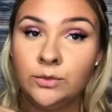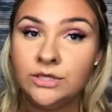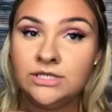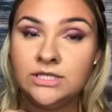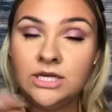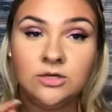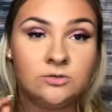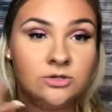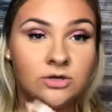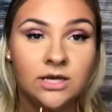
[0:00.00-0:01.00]
weird stage
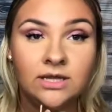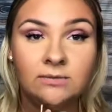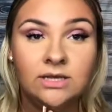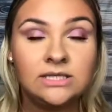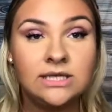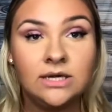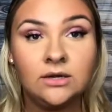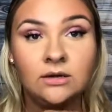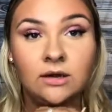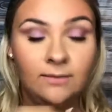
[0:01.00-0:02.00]
where drawing them in is
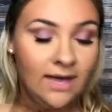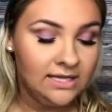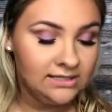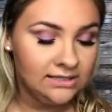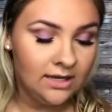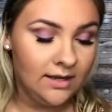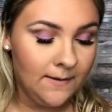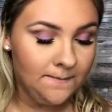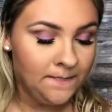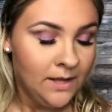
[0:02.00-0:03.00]
like a mess.
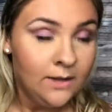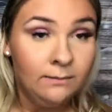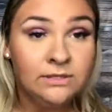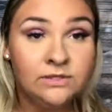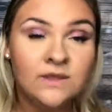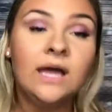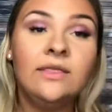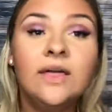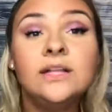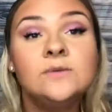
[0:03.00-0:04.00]
But so
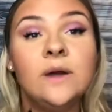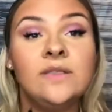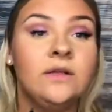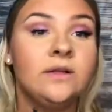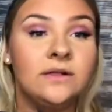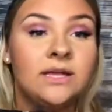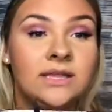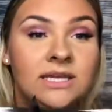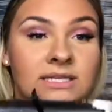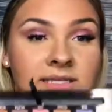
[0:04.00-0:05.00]
that's why they look like
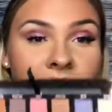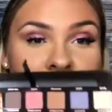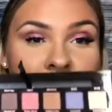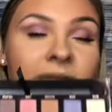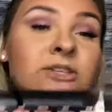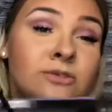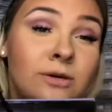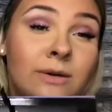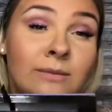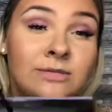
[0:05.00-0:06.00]
this. I do
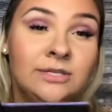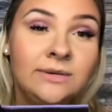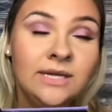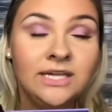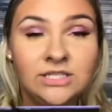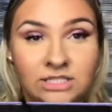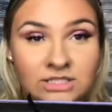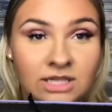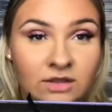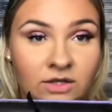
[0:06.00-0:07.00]
know what I'm doing, it's
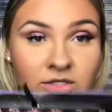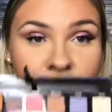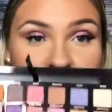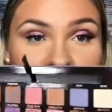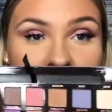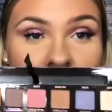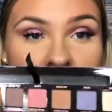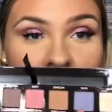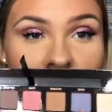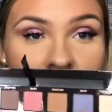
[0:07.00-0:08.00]
just they look stupid.
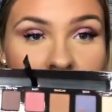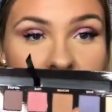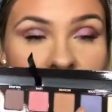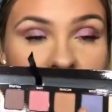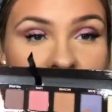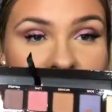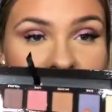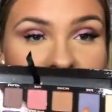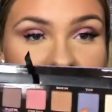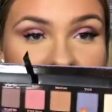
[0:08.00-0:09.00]
But now I'm going to
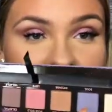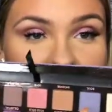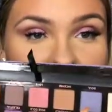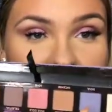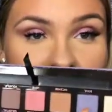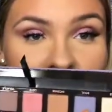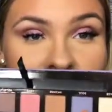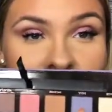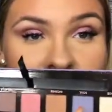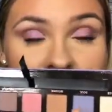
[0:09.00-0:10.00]
take the shade right here, and
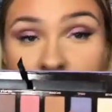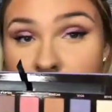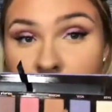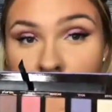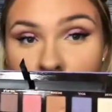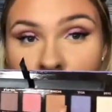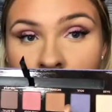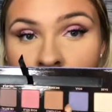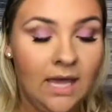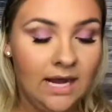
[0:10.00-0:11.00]
this is the shade
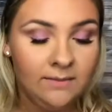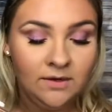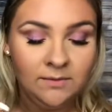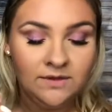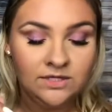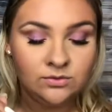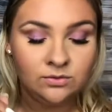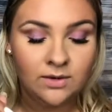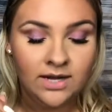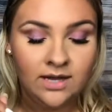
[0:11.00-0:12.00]
Soul, and I'm going to put this
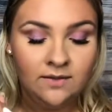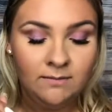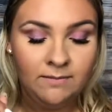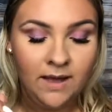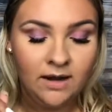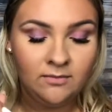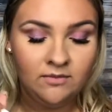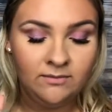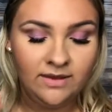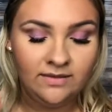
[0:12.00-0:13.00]
right on the bottom
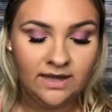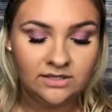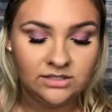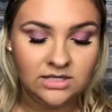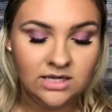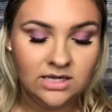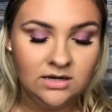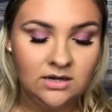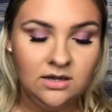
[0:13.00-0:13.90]
of my lash line.